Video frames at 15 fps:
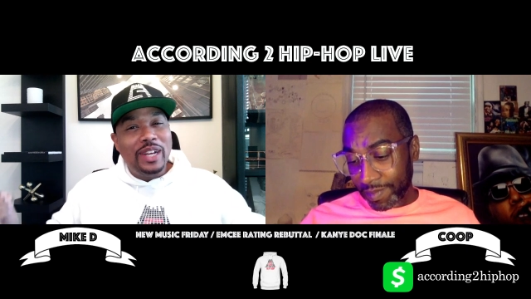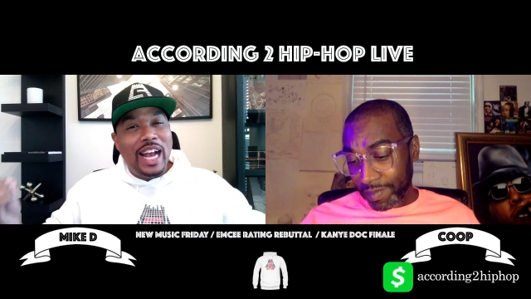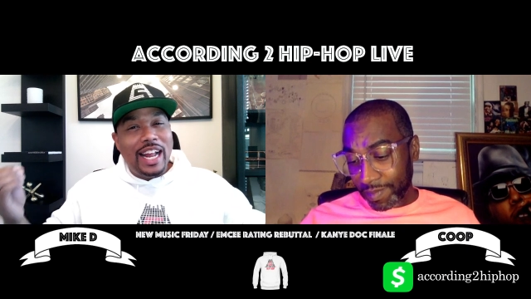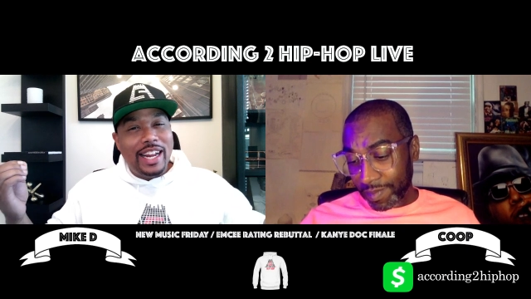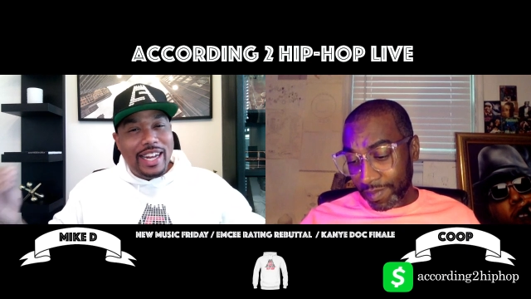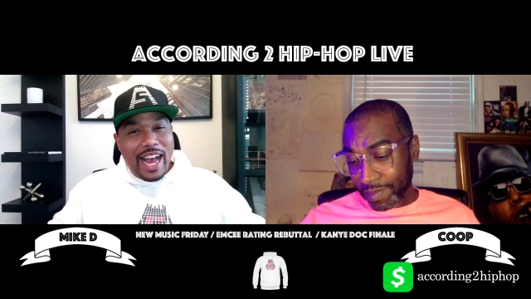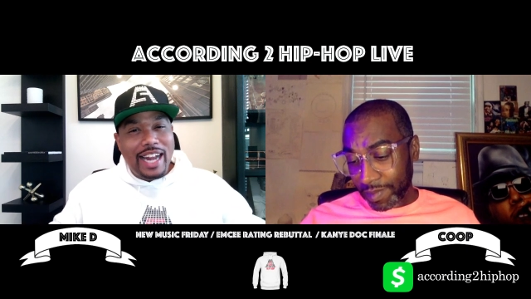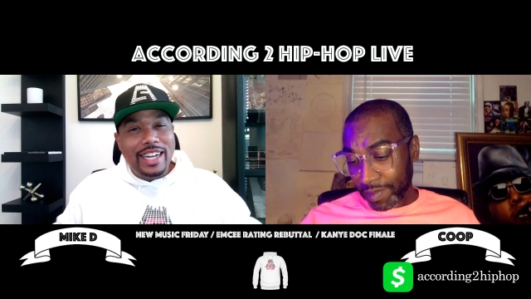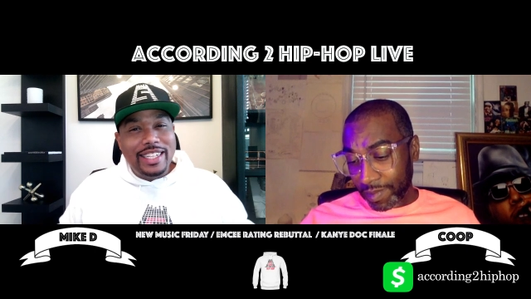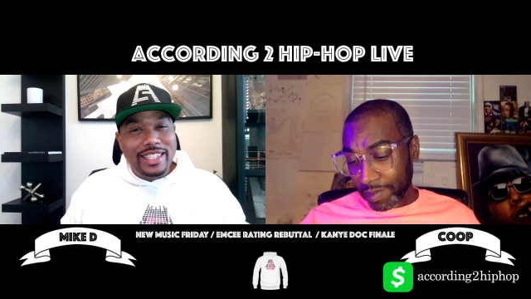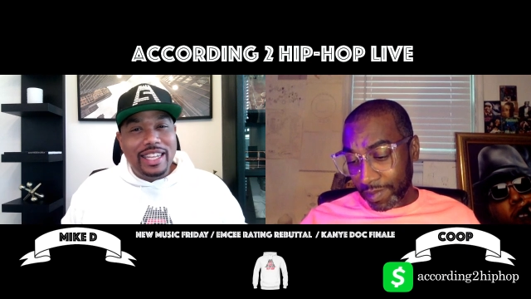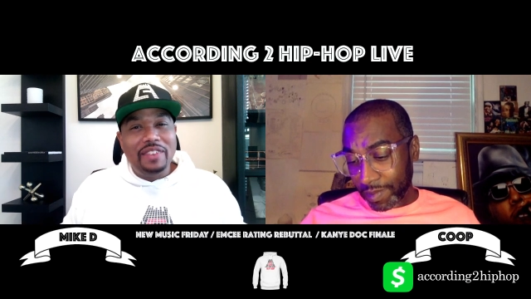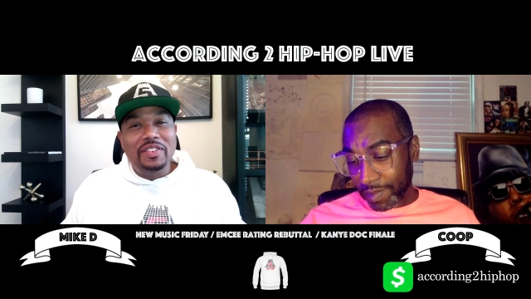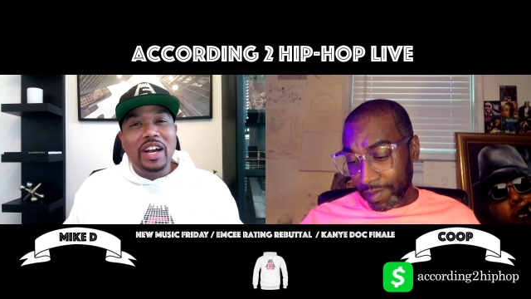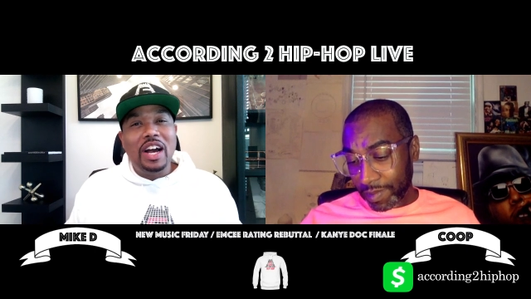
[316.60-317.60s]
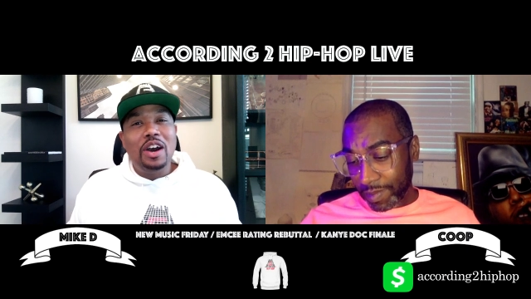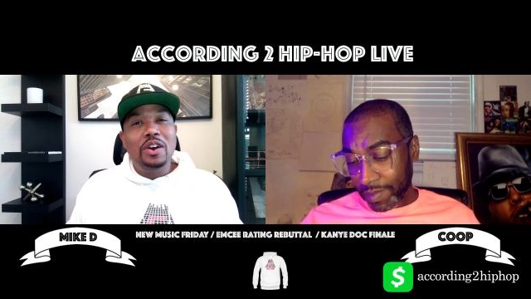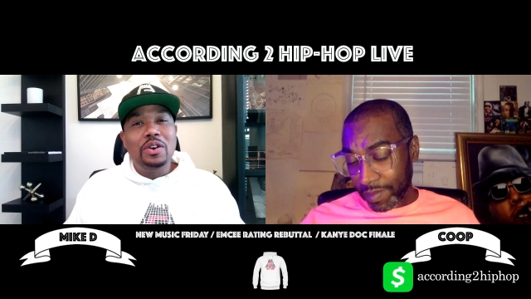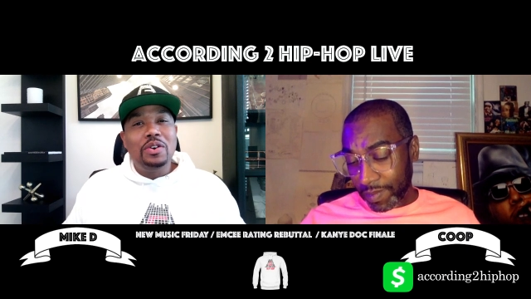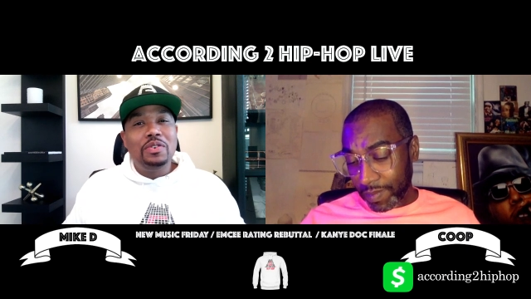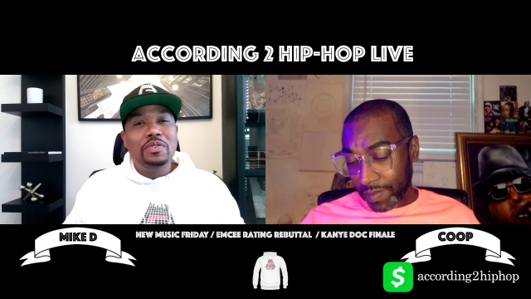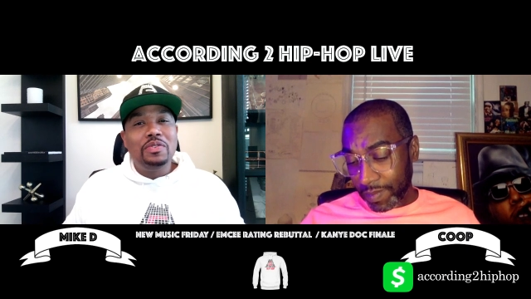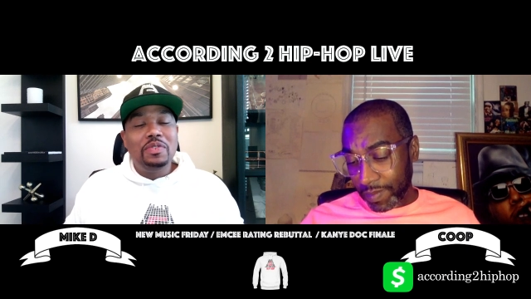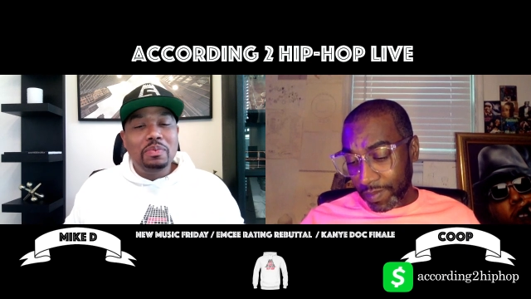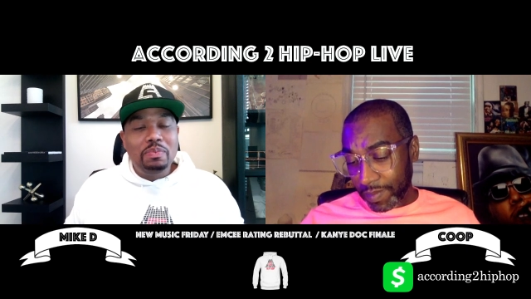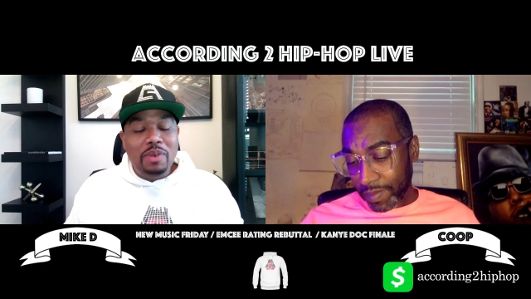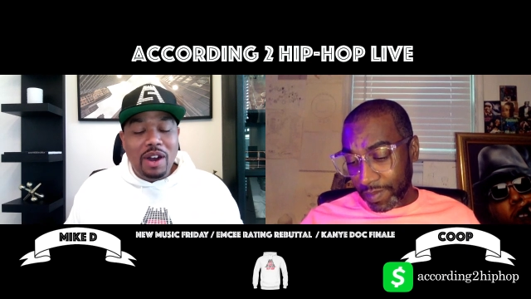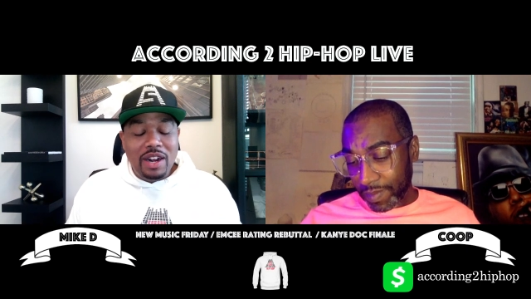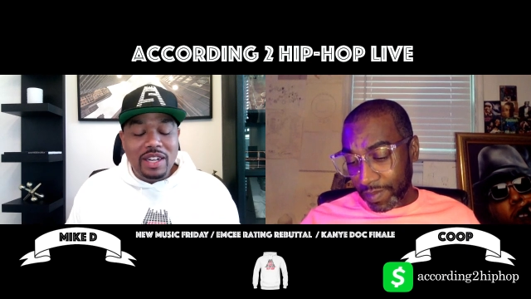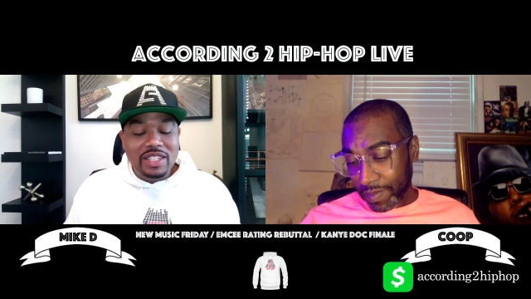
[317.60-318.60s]
Speaker 1: we got a '97 Hove
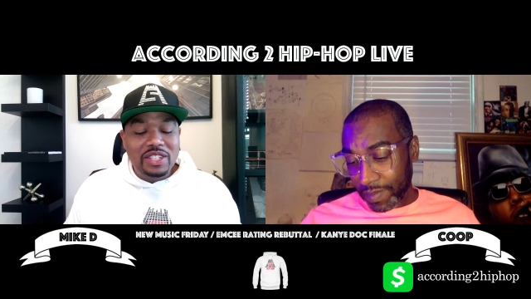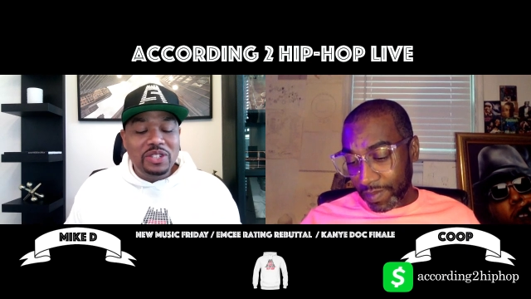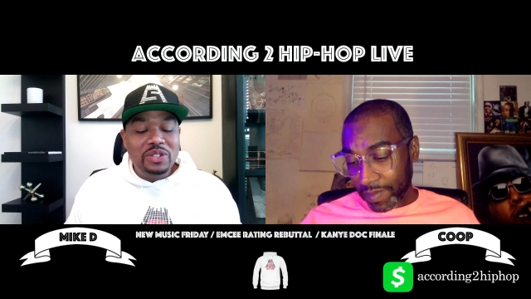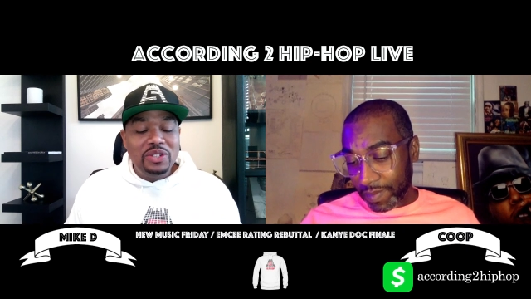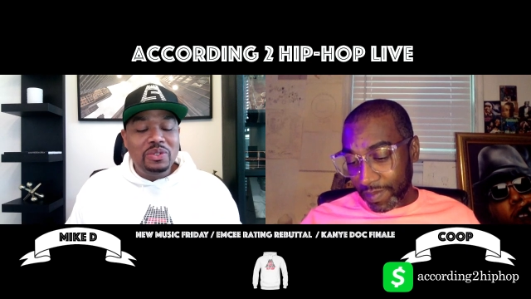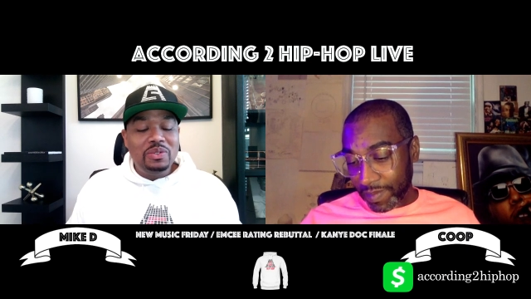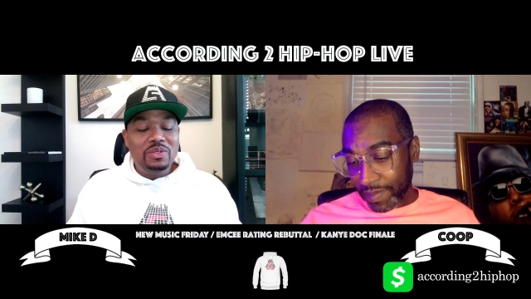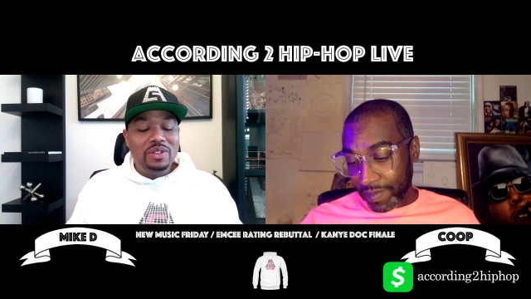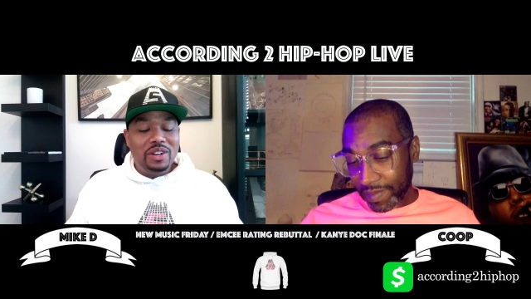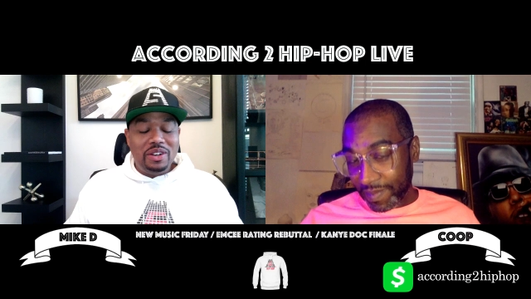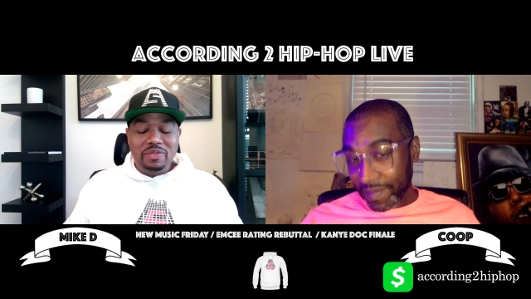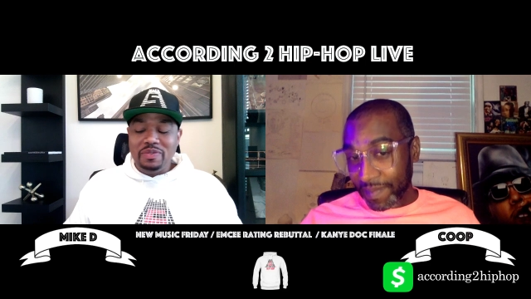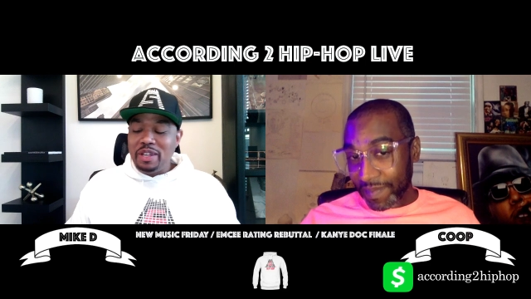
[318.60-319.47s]
Part Two, a